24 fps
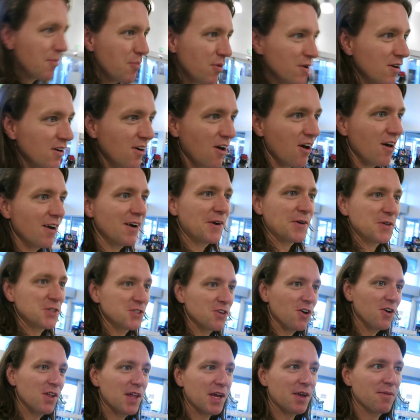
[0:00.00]
Put it on and it's
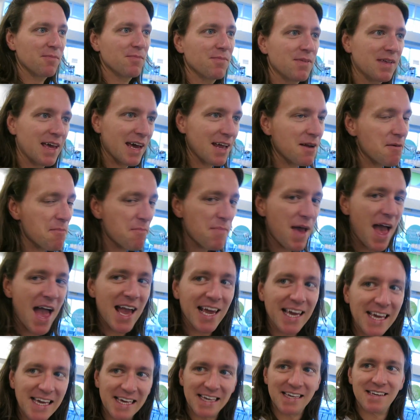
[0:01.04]
all like kind of
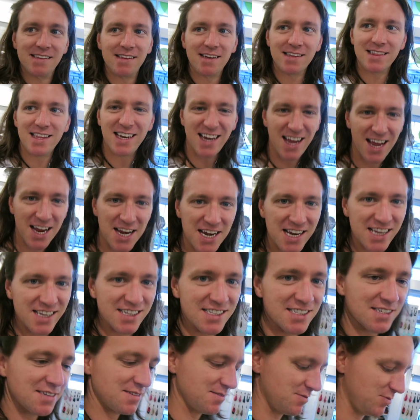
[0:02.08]
baggy, like the
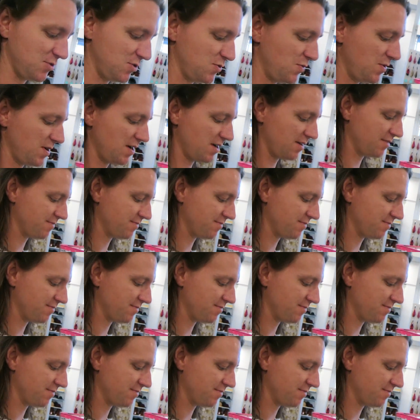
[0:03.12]
90s. Yeah.